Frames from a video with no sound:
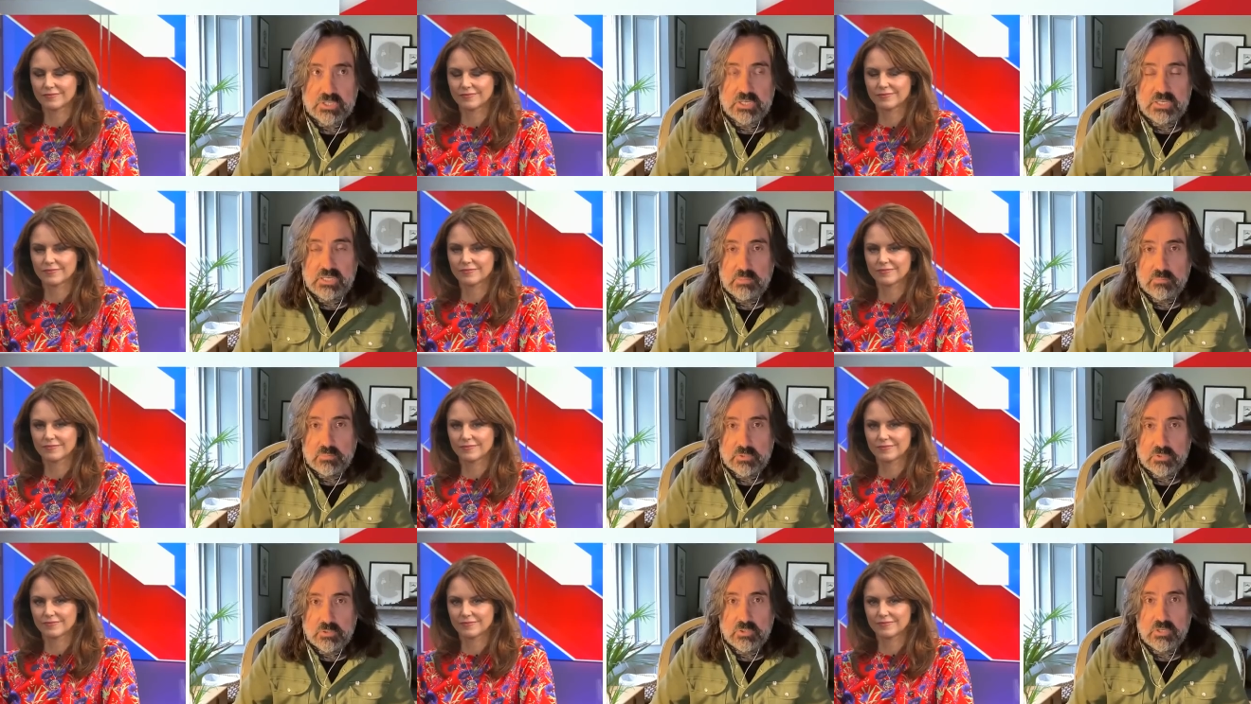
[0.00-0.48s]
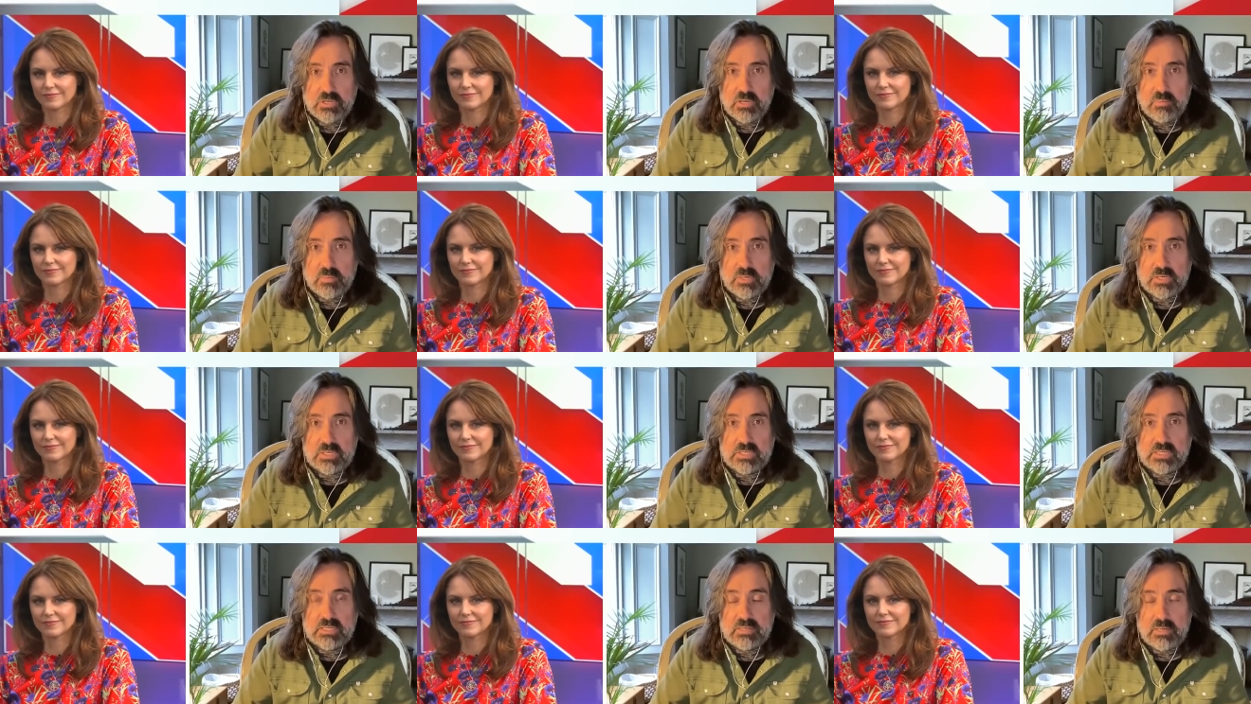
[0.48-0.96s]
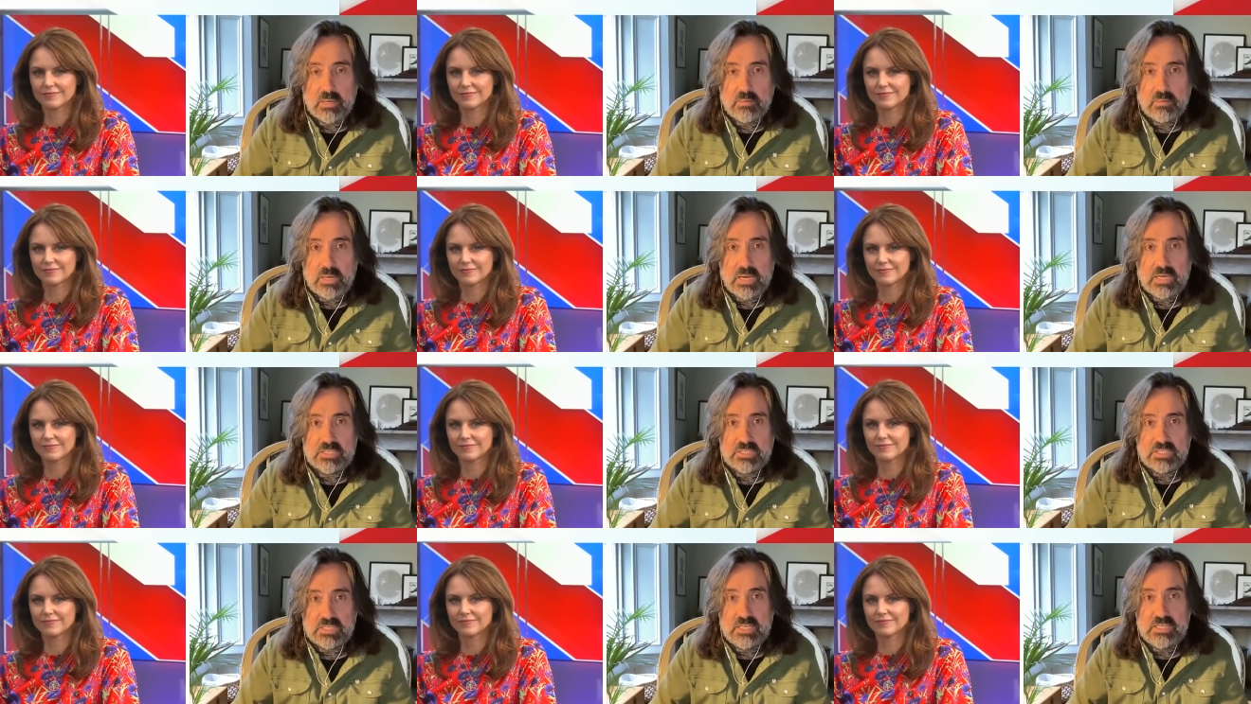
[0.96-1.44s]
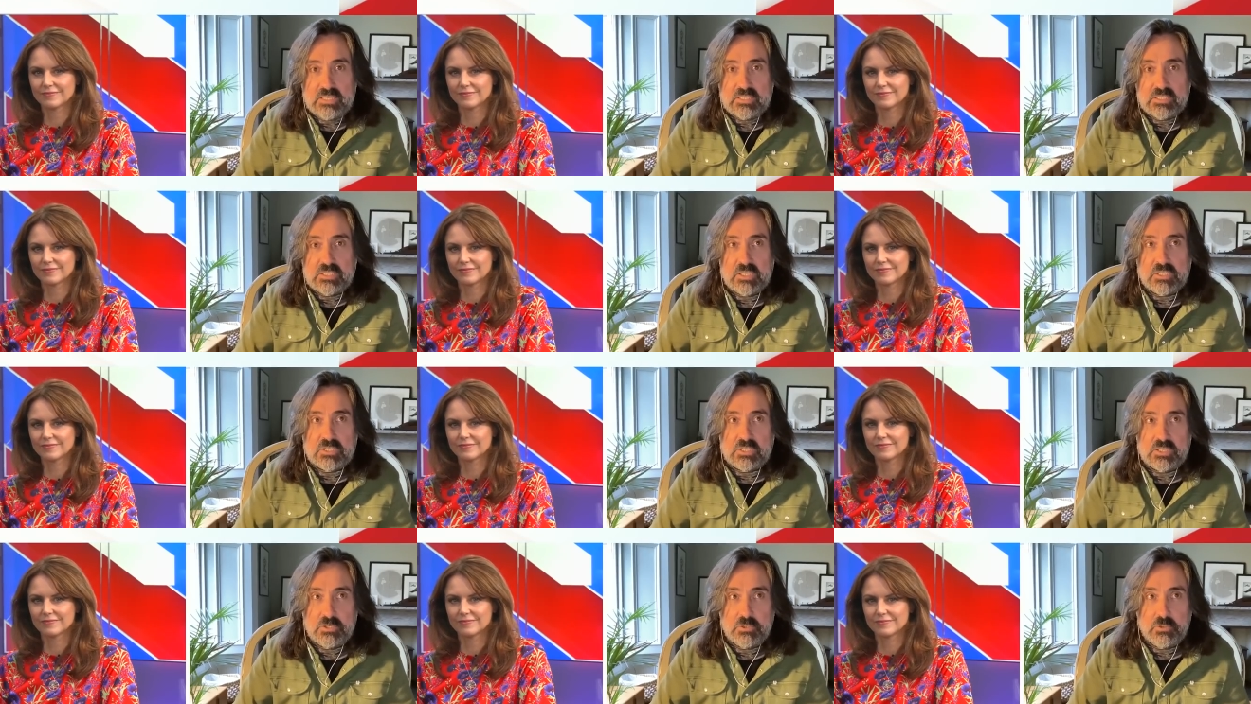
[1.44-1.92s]
Speaker 1: keep doing it because I, mm. I sense that there's
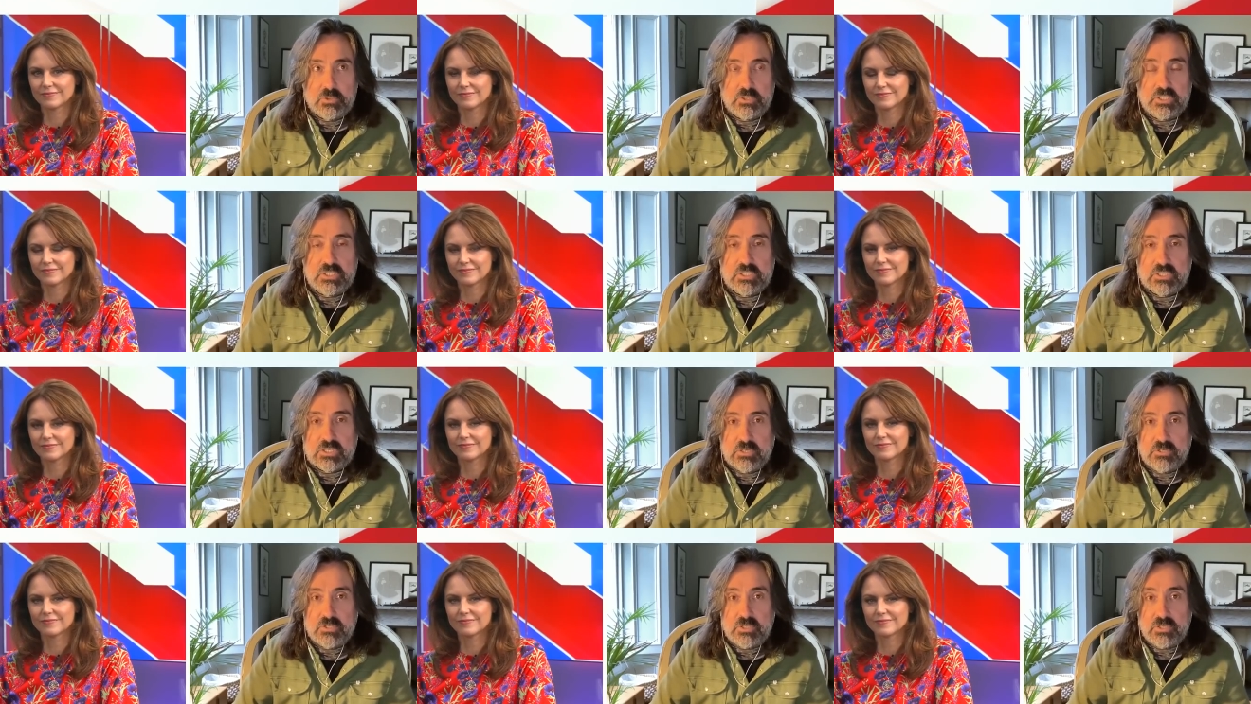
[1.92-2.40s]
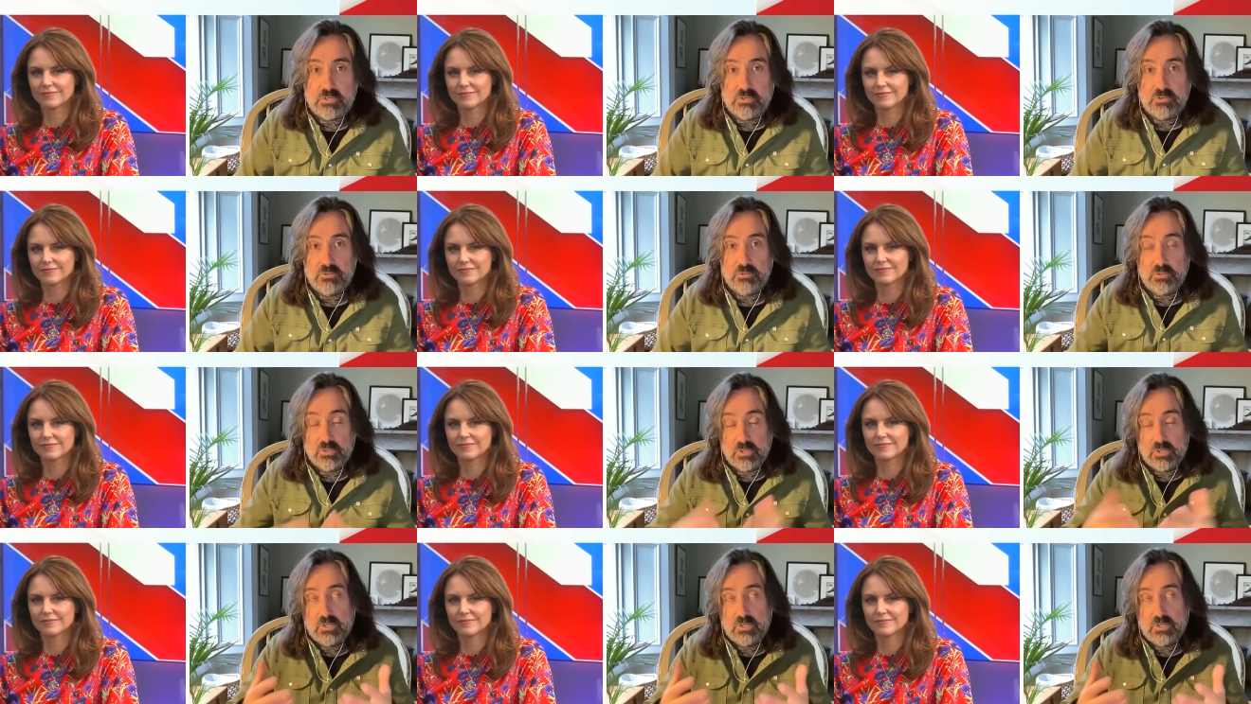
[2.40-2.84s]
an audience out there who,